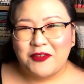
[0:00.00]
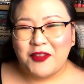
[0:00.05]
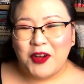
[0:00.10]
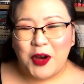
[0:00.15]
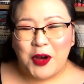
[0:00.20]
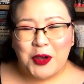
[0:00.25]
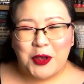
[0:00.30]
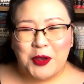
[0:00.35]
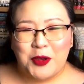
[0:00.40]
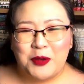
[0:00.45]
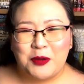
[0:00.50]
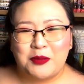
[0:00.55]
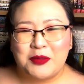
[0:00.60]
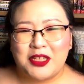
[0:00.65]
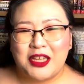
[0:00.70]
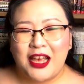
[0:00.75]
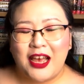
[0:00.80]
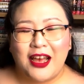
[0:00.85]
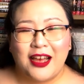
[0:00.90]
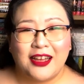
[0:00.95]

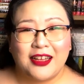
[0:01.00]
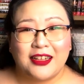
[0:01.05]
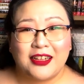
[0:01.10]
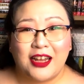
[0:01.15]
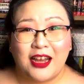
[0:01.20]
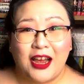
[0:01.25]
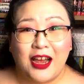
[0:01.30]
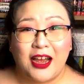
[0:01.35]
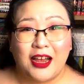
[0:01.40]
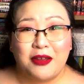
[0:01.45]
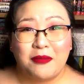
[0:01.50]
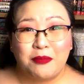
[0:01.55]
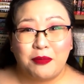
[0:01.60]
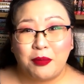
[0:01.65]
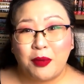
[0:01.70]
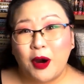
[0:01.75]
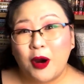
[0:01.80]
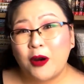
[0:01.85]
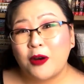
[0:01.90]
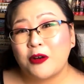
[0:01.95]
volumes, and I
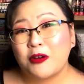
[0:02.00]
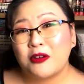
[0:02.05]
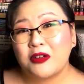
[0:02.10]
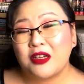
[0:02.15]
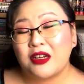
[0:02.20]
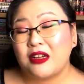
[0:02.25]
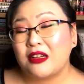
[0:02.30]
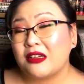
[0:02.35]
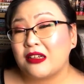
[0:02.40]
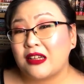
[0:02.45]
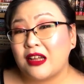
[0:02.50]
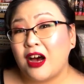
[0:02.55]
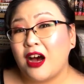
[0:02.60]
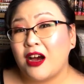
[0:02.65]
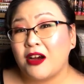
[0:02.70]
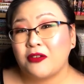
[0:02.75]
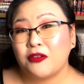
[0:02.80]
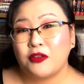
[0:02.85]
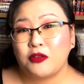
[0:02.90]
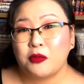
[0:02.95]
borrowed a
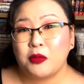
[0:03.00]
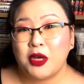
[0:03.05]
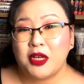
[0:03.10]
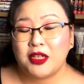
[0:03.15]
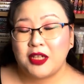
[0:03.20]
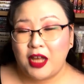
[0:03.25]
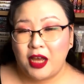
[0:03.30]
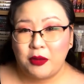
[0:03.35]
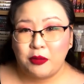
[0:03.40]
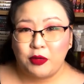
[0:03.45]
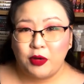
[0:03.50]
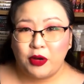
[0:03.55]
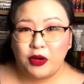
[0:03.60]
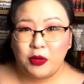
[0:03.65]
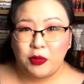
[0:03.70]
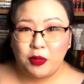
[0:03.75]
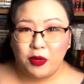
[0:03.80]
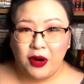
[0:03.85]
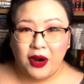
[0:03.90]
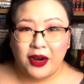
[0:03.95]
lot from my
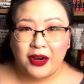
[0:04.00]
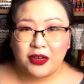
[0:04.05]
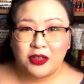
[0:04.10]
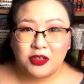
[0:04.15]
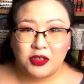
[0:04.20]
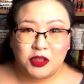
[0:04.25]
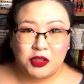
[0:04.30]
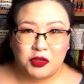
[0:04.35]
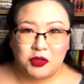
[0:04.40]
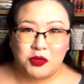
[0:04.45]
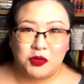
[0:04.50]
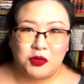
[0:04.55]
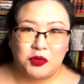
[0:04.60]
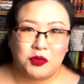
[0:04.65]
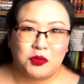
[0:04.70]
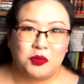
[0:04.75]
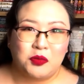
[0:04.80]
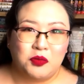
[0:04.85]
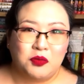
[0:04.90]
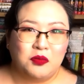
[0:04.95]
library prior
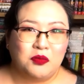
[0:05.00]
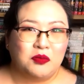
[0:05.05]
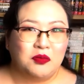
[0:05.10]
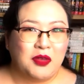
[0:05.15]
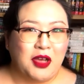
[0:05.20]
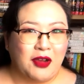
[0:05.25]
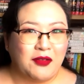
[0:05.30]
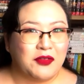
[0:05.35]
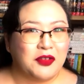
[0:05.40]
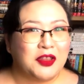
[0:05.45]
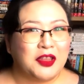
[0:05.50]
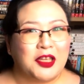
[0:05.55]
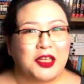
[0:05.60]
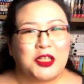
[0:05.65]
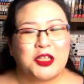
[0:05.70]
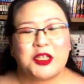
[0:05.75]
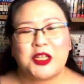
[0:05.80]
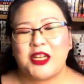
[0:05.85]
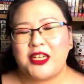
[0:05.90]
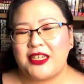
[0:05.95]
to everything
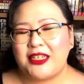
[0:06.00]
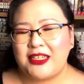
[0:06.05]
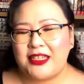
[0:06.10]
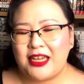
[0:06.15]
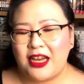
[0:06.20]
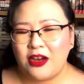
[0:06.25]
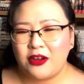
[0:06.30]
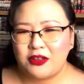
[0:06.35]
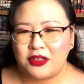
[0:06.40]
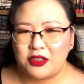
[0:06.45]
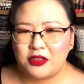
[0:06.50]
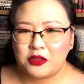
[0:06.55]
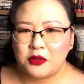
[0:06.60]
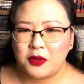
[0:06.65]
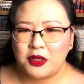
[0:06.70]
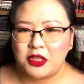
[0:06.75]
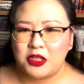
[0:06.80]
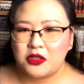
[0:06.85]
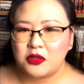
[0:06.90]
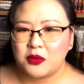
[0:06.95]
shutting down in
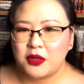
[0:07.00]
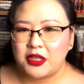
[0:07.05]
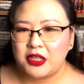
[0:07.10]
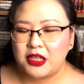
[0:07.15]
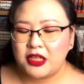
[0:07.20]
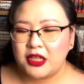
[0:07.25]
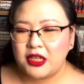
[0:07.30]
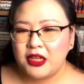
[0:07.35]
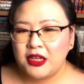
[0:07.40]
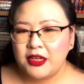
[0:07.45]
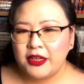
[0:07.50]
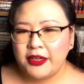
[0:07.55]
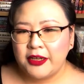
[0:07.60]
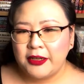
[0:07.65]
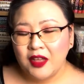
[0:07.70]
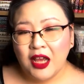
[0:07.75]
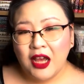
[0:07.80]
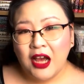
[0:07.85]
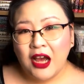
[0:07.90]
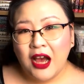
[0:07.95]
2020.
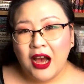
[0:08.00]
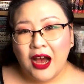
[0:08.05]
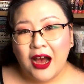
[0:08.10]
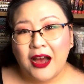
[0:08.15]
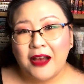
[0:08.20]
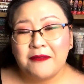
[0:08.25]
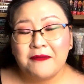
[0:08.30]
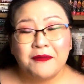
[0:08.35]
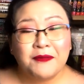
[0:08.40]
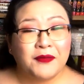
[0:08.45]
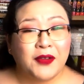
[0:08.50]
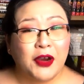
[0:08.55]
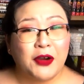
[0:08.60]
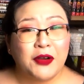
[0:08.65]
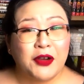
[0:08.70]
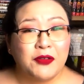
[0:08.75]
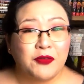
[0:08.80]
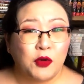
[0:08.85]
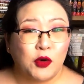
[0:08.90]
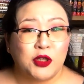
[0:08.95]
I'm
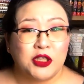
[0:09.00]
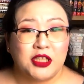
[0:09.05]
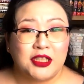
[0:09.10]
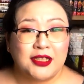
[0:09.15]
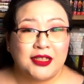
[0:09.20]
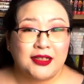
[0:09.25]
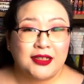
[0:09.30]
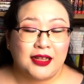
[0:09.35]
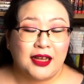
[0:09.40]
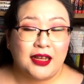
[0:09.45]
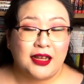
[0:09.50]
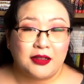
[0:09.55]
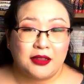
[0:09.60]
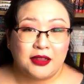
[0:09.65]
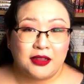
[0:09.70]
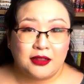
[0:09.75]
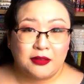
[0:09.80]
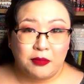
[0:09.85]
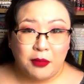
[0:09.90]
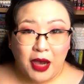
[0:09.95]
very fortunate that
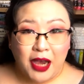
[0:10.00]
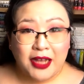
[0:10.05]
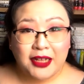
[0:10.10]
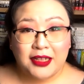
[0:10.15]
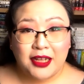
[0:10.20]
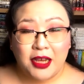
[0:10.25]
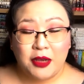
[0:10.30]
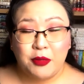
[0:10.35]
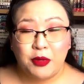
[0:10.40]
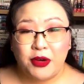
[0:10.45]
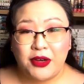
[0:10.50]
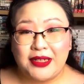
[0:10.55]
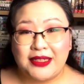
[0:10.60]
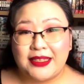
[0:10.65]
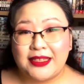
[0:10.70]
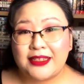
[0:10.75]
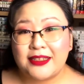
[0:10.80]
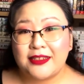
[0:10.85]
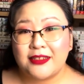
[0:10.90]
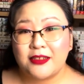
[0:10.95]
my library
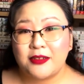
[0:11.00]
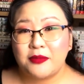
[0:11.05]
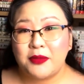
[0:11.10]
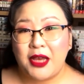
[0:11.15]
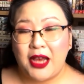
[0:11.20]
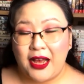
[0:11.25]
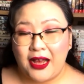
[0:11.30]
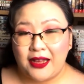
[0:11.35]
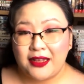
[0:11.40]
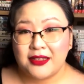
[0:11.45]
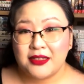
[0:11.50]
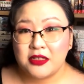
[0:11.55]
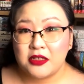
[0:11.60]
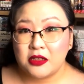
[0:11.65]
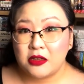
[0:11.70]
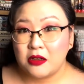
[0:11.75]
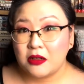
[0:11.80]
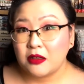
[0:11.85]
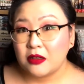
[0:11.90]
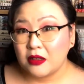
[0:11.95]
system has
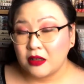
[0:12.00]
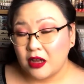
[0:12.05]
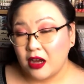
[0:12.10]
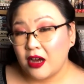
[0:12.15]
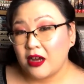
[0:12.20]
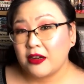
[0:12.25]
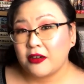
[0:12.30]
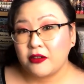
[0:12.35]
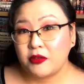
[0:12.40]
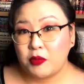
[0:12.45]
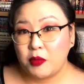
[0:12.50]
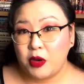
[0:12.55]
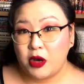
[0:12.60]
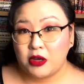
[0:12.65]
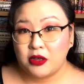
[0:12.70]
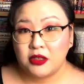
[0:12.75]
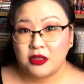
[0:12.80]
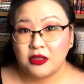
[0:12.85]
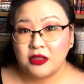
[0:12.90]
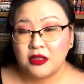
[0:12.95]
a lot of
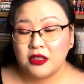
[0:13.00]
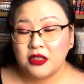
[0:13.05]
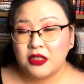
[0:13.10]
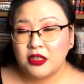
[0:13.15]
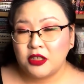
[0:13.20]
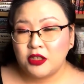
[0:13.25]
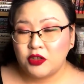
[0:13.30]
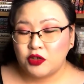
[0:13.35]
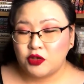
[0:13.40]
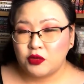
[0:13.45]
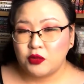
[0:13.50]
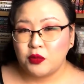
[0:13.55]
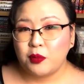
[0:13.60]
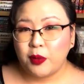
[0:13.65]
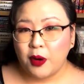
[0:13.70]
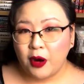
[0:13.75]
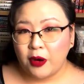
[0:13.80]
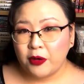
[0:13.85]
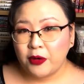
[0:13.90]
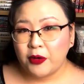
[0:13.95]
manga to
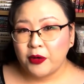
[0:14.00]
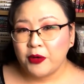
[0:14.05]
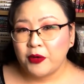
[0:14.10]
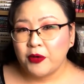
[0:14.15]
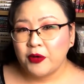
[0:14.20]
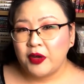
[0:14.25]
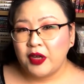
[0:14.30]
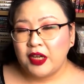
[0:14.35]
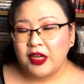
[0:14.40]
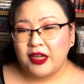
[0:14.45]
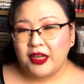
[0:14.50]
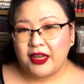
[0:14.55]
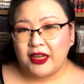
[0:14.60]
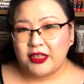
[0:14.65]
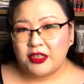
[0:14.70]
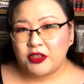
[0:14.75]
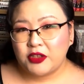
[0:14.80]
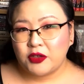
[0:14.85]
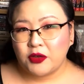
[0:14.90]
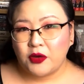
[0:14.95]
borrow,
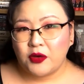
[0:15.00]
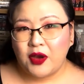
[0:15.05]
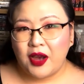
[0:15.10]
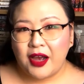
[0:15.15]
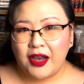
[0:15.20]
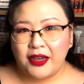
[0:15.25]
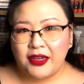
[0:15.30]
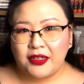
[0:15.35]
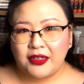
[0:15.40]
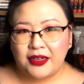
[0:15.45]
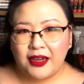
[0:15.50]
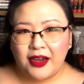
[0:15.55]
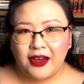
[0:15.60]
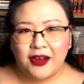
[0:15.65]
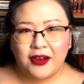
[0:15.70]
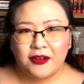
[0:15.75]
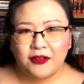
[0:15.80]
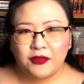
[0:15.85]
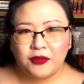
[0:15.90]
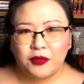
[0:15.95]
and so I
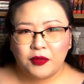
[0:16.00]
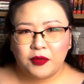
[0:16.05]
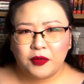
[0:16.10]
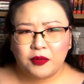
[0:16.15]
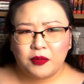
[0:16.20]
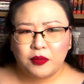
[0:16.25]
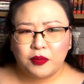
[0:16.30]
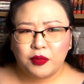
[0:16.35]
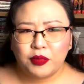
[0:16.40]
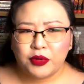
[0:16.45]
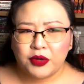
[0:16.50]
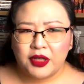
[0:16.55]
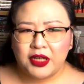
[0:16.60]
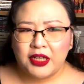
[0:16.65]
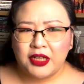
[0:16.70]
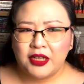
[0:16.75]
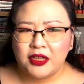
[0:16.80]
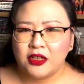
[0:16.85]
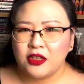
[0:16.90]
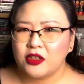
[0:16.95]
have
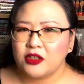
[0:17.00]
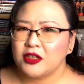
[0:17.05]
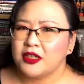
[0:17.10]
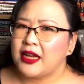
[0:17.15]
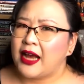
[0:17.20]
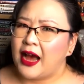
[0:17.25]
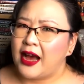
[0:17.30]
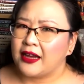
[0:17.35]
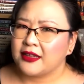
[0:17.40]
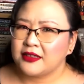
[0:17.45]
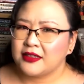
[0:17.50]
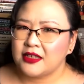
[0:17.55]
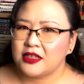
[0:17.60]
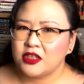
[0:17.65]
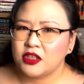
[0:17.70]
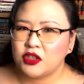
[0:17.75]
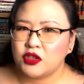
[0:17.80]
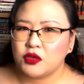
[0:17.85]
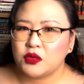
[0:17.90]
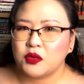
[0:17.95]
pretty good
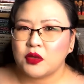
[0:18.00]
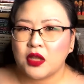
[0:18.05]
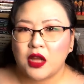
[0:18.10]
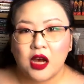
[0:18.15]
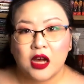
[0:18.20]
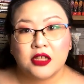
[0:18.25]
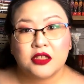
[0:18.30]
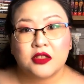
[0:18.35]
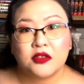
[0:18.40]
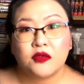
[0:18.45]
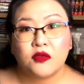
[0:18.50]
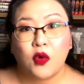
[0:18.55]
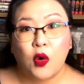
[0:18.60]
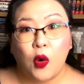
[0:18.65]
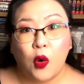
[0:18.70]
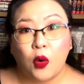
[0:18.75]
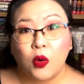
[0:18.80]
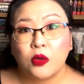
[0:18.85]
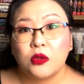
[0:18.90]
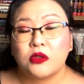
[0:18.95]
access to lots of
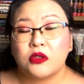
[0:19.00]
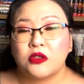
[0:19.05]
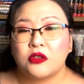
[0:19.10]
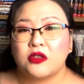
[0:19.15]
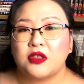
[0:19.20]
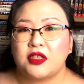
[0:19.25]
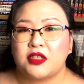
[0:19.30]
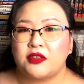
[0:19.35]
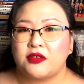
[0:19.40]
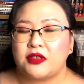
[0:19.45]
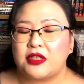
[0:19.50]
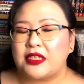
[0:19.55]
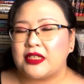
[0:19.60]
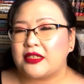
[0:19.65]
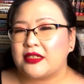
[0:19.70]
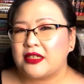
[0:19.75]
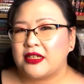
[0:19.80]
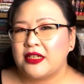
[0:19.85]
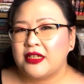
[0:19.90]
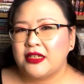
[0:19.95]
older
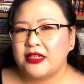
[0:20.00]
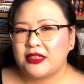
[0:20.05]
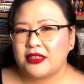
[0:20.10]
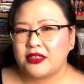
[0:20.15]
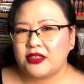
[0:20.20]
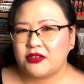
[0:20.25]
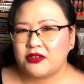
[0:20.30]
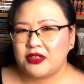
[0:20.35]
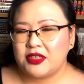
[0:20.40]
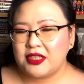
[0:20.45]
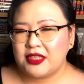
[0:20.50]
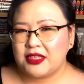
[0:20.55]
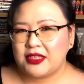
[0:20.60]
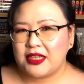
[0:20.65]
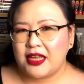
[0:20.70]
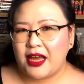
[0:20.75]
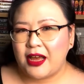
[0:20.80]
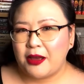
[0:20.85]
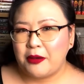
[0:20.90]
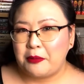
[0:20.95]
series, series
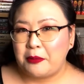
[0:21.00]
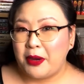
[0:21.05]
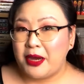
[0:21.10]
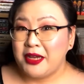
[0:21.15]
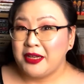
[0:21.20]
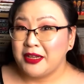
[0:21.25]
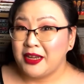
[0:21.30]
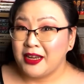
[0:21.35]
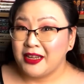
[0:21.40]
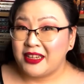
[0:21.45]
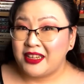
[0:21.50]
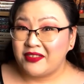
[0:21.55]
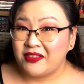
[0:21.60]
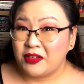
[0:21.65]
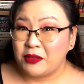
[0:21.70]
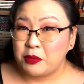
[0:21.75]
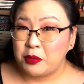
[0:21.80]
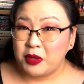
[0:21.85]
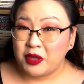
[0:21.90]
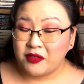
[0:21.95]
that might not
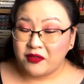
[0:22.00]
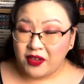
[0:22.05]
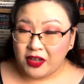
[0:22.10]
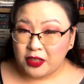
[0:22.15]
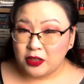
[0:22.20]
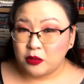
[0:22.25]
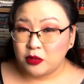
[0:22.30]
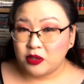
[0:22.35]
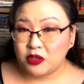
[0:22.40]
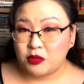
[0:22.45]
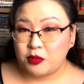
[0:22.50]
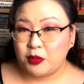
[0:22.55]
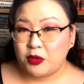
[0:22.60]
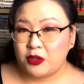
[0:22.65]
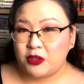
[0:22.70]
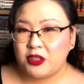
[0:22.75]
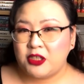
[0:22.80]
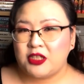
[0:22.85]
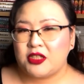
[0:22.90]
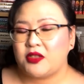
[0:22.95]
even be available to
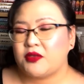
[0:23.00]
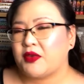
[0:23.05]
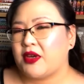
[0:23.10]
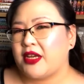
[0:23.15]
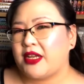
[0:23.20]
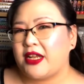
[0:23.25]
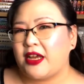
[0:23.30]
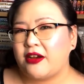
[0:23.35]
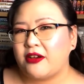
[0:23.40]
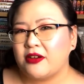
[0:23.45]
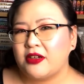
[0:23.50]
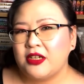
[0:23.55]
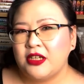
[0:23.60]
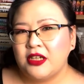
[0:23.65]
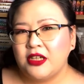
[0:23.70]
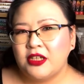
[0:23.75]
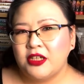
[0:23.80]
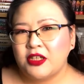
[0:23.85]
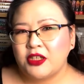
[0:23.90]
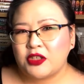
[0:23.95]
purchase right now.
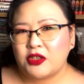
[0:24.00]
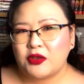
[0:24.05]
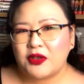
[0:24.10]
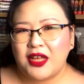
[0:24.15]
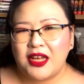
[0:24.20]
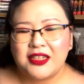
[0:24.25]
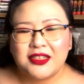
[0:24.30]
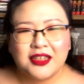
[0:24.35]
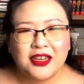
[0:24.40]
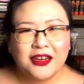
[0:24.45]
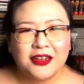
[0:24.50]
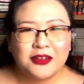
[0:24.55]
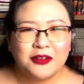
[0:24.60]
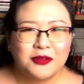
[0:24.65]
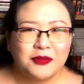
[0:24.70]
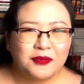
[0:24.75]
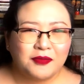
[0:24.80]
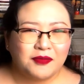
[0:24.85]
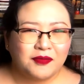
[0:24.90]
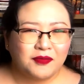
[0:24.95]
So that's kind
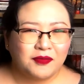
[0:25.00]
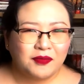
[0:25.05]
of